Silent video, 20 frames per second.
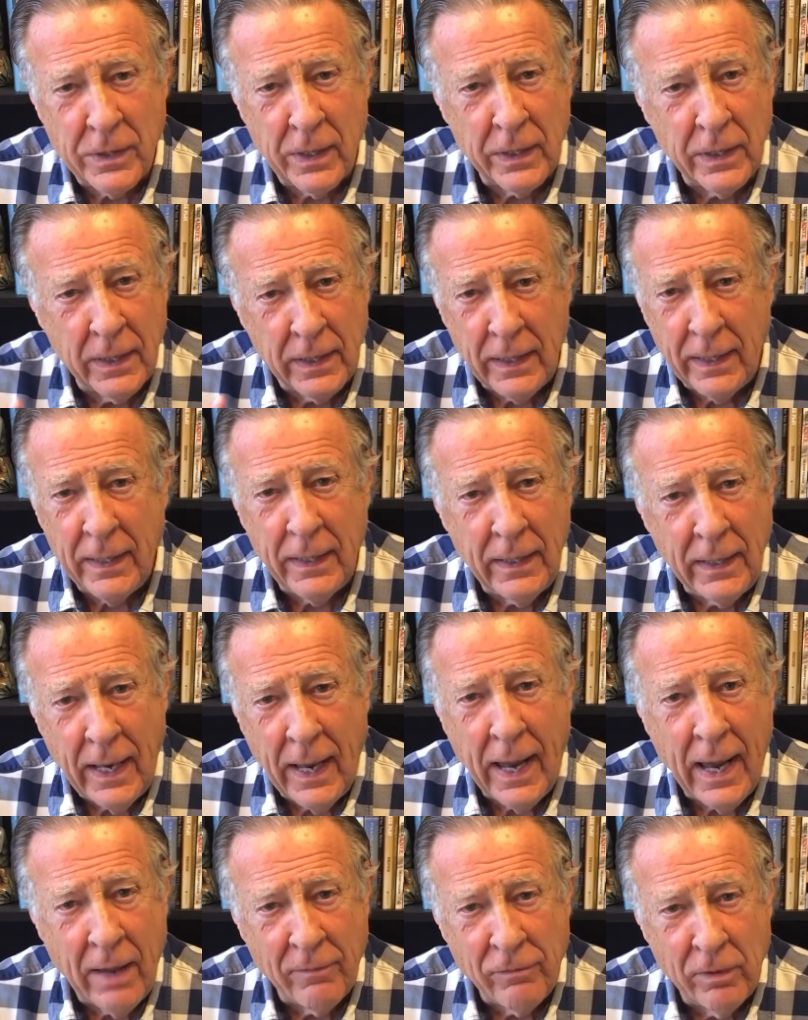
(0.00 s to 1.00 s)
that you need to
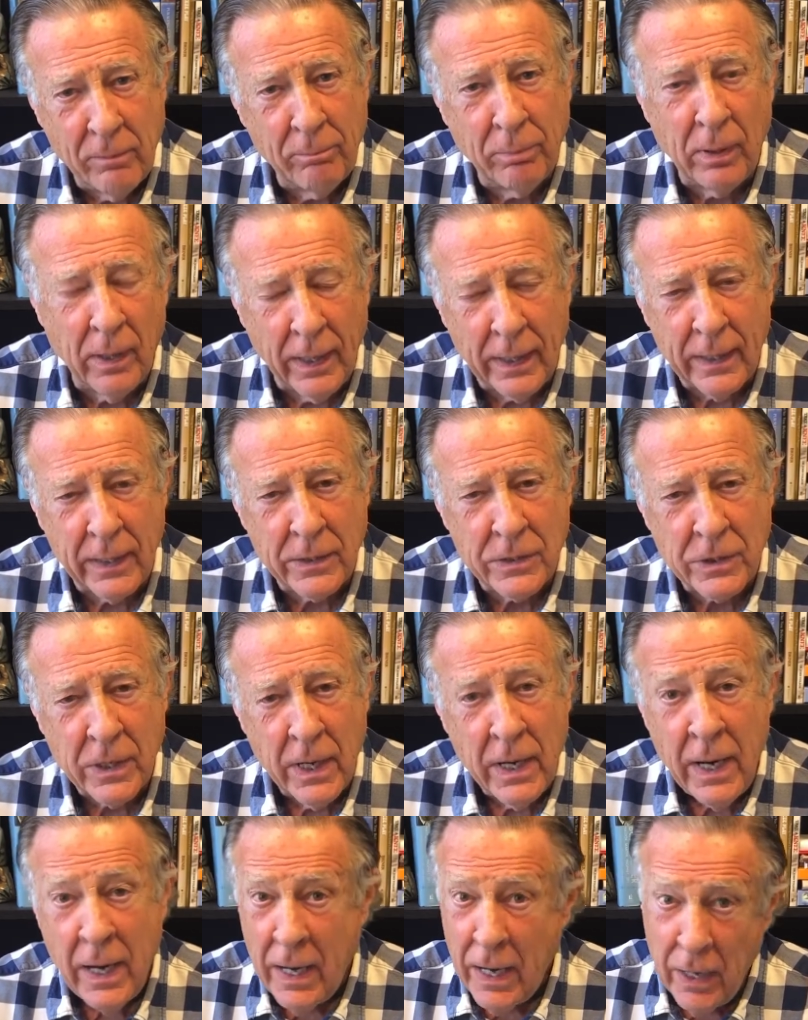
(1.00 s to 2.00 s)
have in place
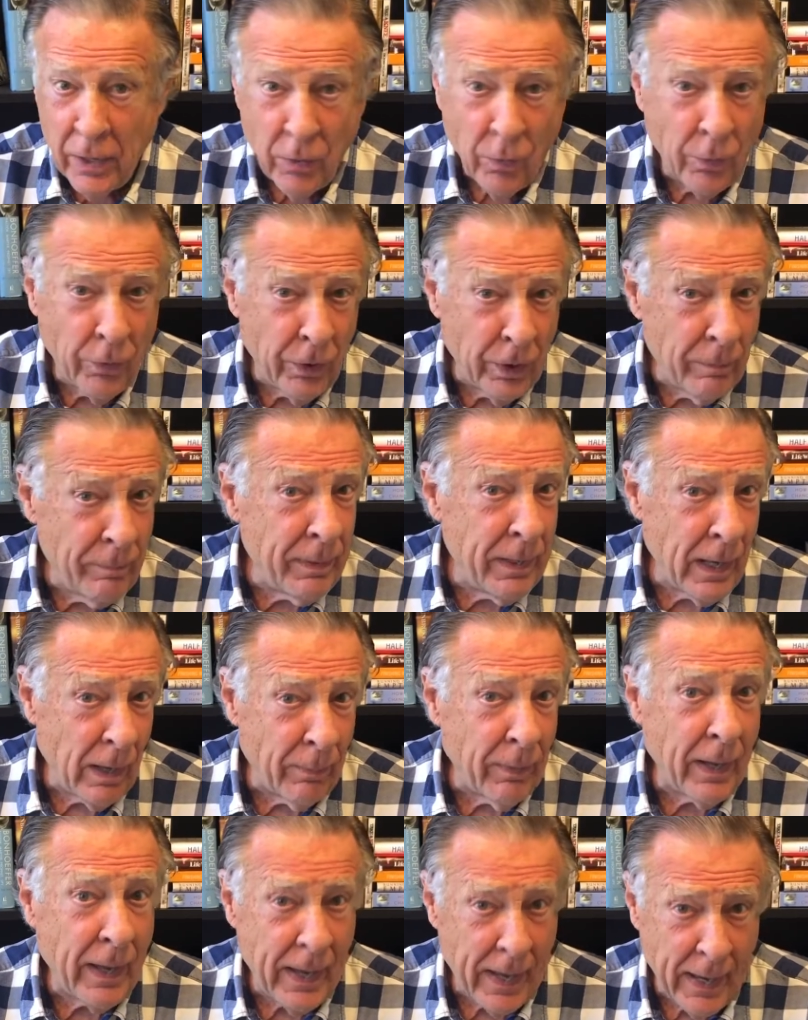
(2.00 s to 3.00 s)
in order to be
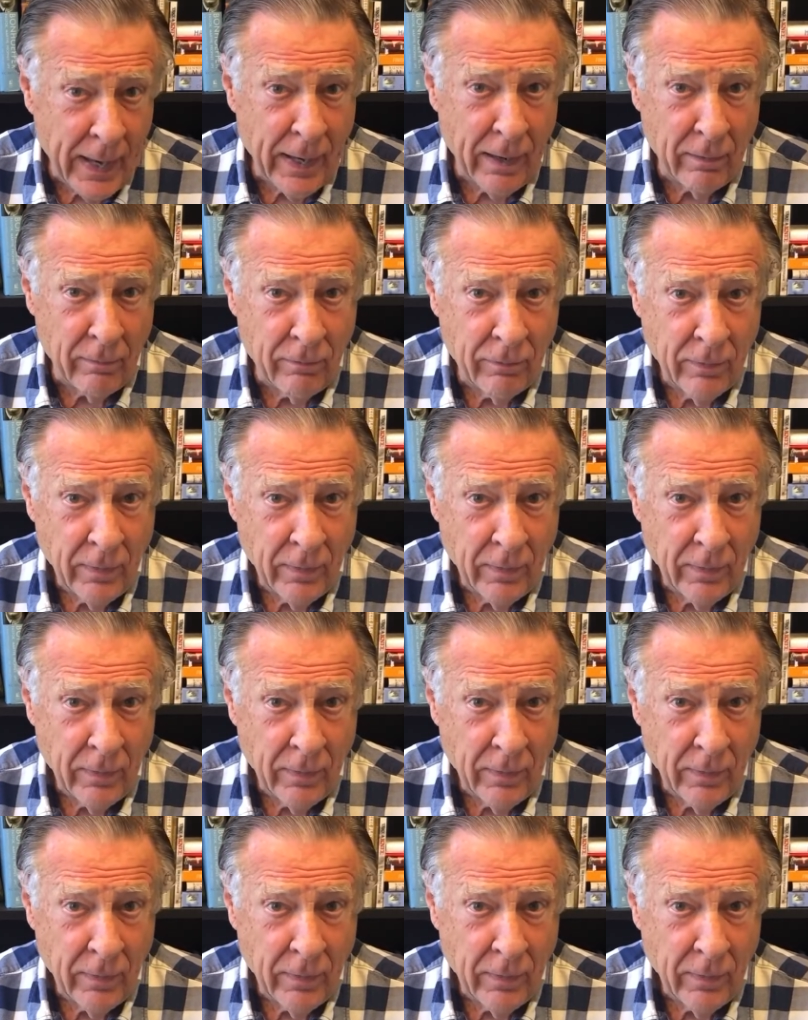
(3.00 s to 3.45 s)
able to have